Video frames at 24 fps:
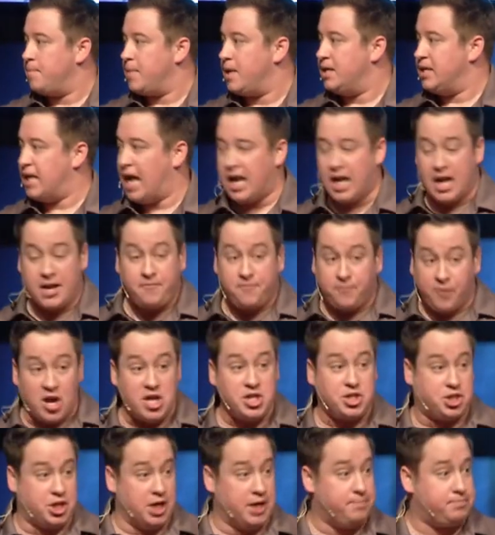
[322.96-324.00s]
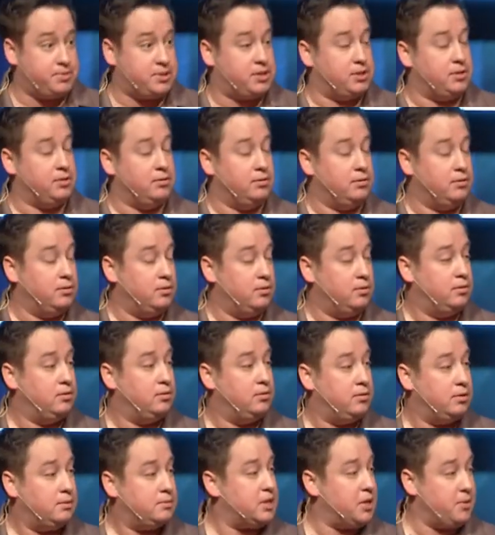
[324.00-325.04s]
Not like friendships.
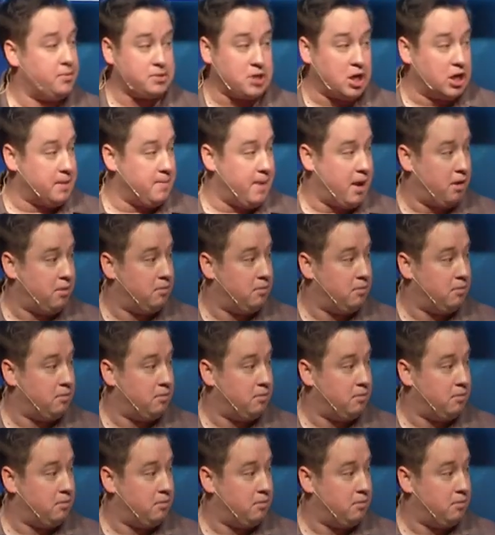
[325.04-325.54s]
That's not what I'm talking about.